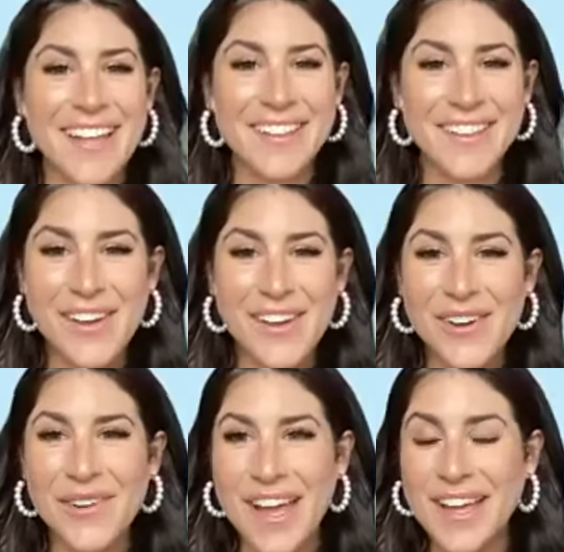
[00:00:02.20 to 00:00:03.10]

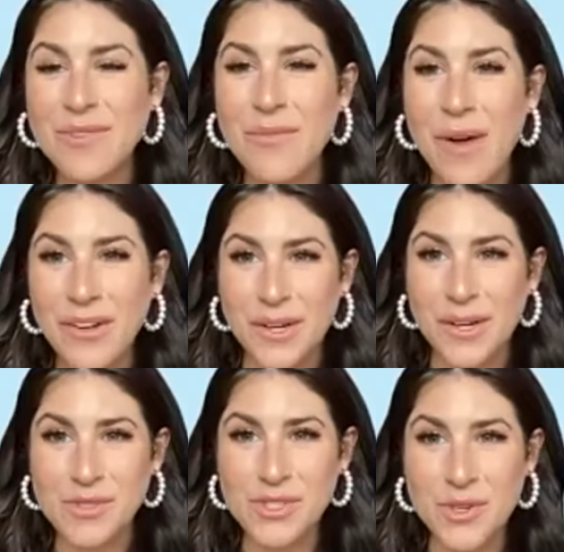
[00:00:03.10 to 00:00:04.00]
Hello and
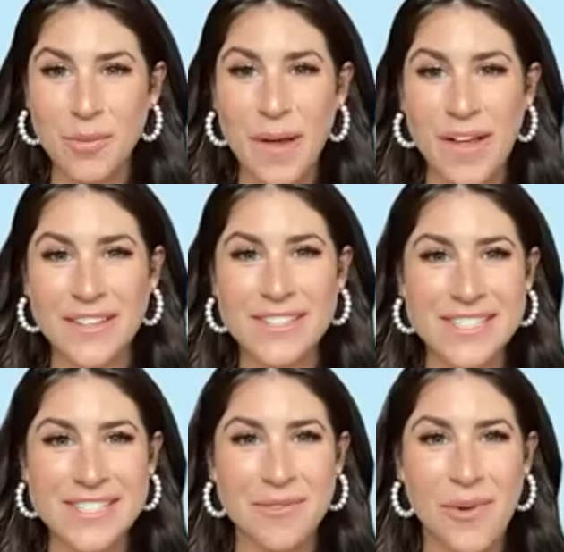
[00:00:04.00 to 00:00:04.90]
welcome to
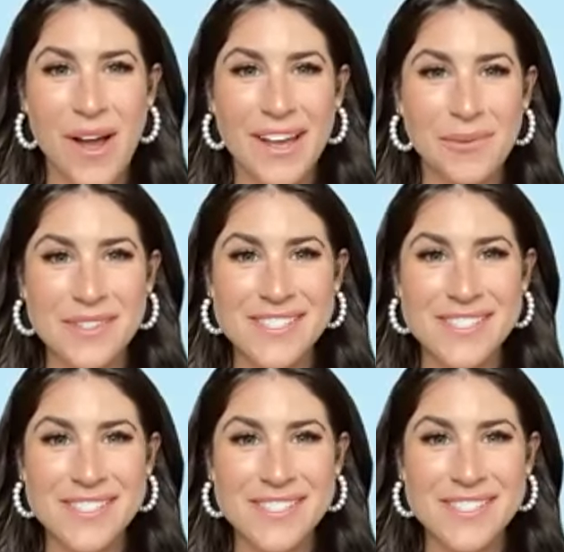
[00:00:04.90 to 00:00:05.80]
Politics NY with
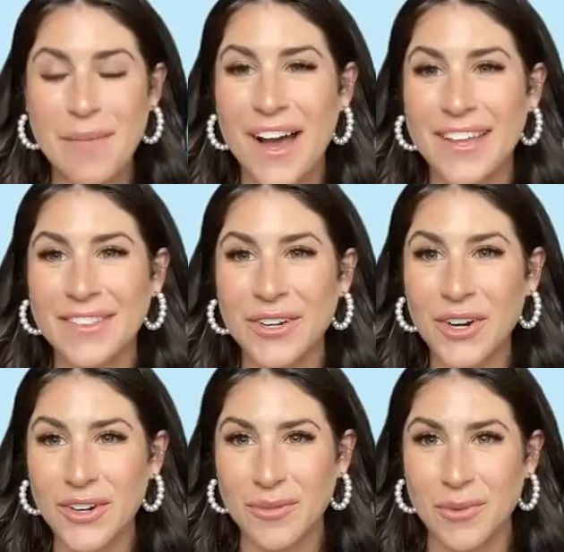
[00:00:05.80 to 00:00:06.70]
Skye Behind the
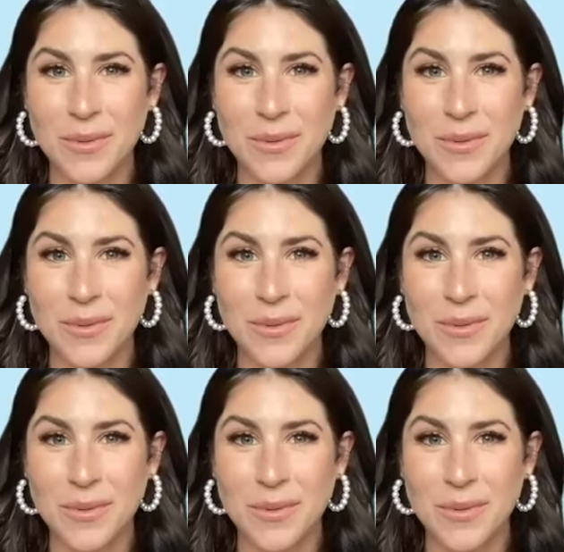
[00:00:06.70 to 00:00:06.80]
Curtain,